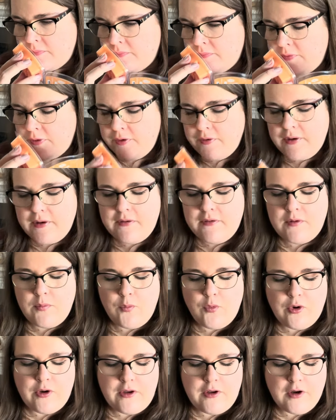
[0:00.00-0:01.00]
There is some
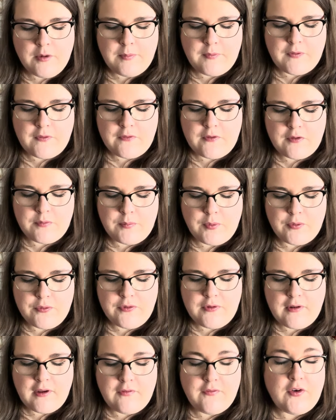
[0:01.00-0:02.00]
wood here, but this is
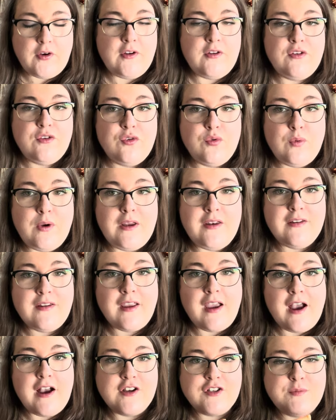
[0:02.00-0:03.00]
mostly a very sweet
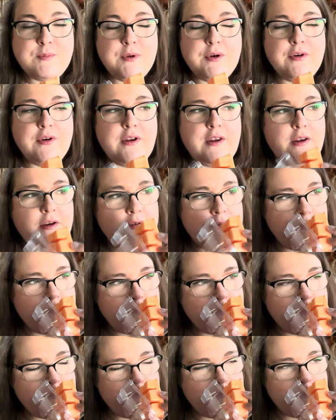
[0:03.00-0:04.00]
cashmere
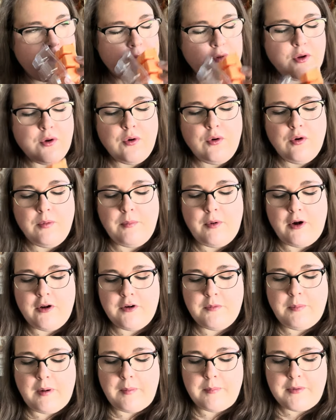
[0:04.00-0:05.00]

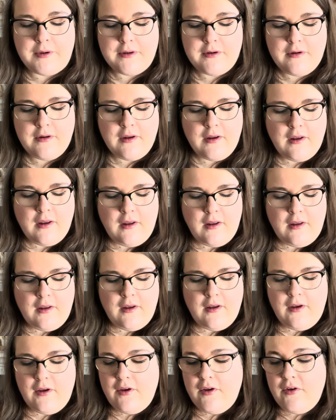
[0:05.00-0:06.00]
gourmand pumpkin
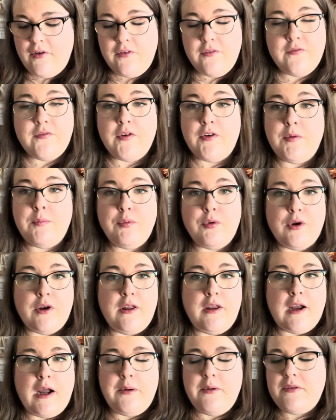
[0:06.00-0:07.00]
very
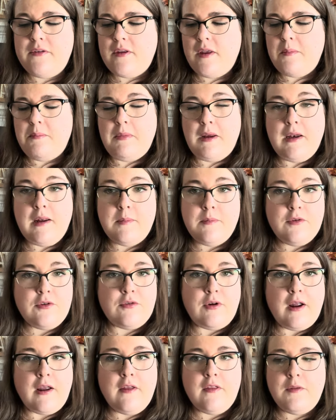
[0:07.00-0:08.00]
pretty. I would say medium
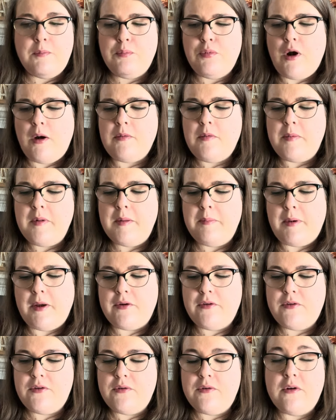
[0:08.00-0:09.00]
strength, probably
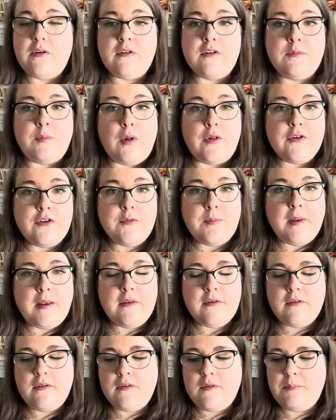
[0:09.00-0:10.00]
better suited to smaller
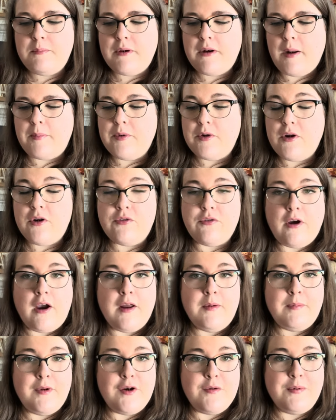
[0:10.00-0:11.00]
spaces, but I'm gonna try it
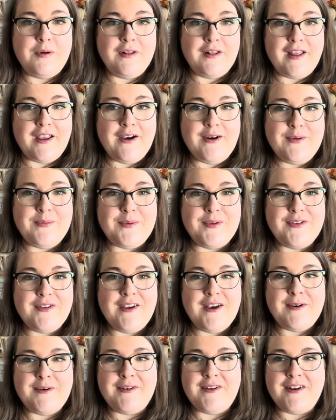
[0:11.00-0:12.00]
in my open layout and we'll see
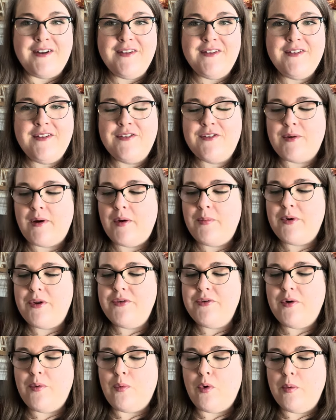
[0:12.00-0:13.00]
how it does. So I will
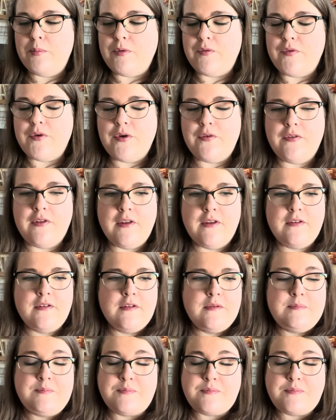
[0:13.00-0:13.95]
do a warm review of this